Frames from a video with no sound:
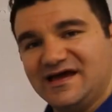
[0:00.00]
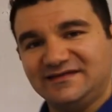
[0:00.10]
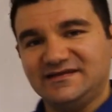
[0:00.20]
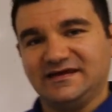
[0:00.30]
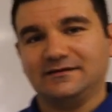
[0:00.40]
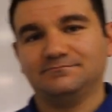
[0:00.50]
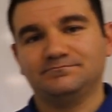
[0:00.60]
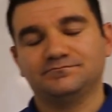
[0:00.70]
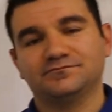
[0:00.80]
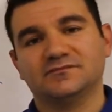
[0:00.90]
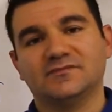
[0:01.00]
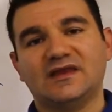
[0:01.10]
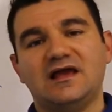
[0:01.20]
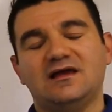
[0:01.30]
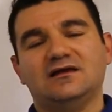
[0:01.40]
ending.
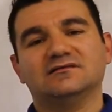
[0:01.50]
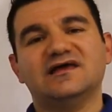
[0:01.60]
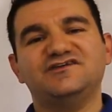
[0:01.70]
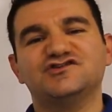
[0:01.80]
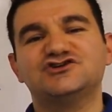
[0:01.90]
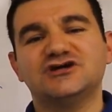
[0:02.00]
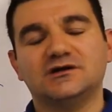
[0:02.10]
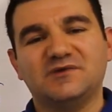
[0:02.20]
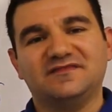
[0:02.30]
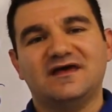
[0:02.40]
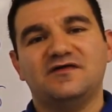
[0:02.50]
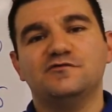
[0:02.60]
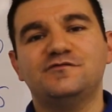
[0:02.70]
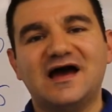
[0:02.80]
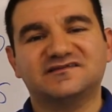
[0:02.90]
Ladies and gentlemen,
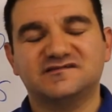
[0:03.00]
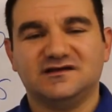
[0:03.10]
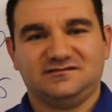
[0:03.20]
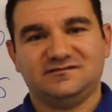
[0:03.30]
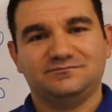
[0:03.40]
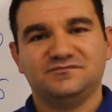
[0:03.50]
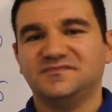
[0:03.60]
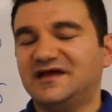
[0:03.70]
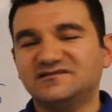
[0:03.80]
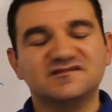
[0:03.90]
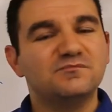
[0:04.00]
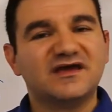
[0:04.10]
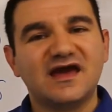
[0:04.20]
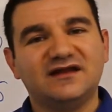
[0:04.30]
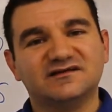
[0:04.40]
that's it. That's the
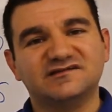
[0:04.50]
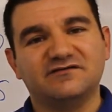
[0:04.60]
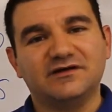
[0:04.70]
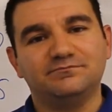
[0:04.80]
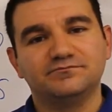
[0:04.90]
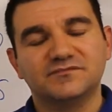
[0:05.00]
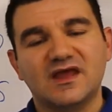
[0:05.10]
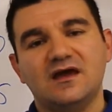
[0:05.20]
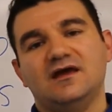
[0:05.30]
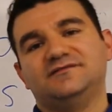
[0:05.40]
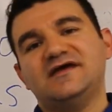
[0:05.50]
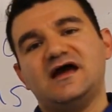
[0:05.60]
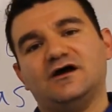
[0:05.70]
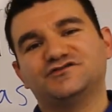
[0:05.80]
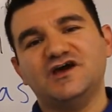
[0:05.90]
mechanics of it.
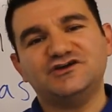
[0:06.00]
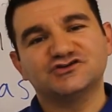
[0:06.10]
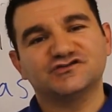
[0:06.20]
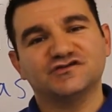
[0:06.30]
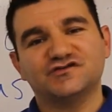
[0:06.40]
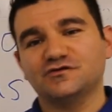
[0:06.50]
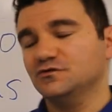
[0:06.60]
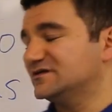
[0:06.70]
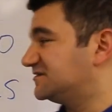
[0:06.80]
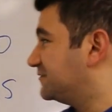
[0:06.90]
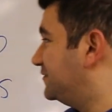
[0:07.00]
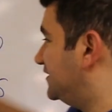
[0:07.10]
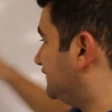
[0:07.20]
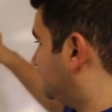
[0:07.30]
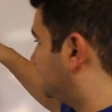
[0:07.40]
Now, teachers and students,
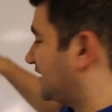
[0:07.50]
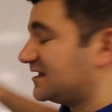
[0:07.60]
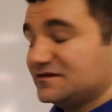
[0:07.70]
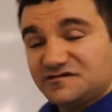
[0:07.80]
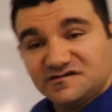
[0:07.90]
this second